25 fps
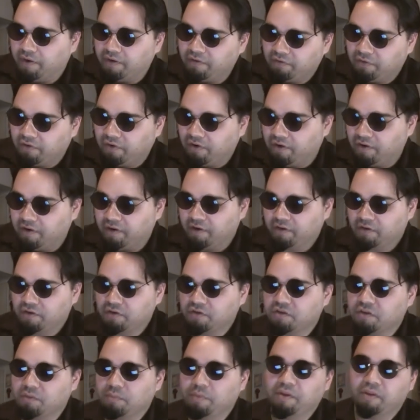race card, and
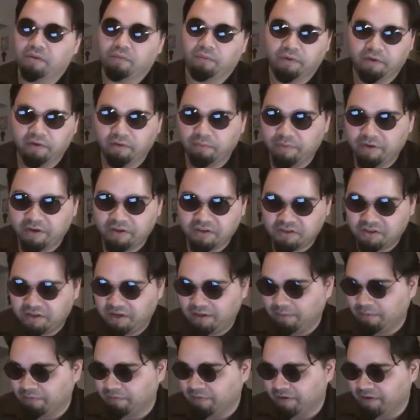you should be the one to be
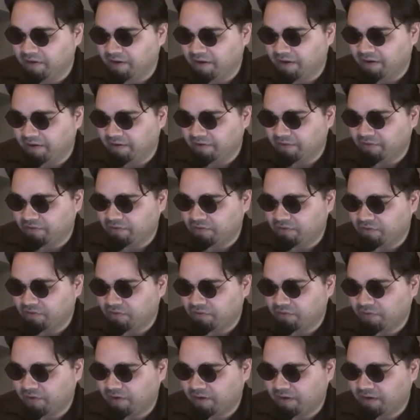ashamed of it. And it's
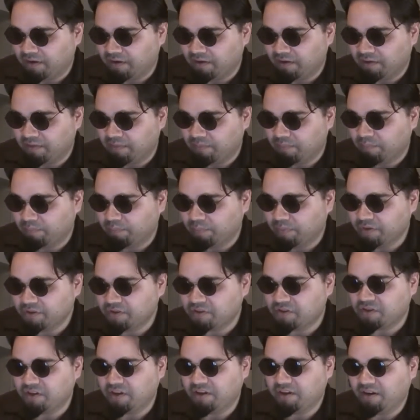just fucking
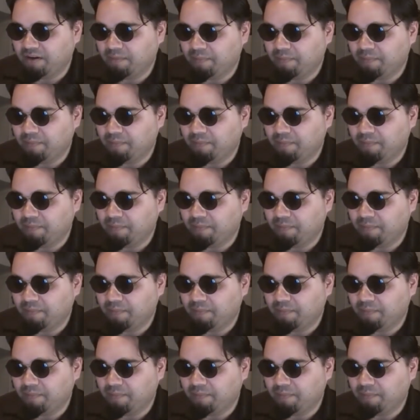bullshit.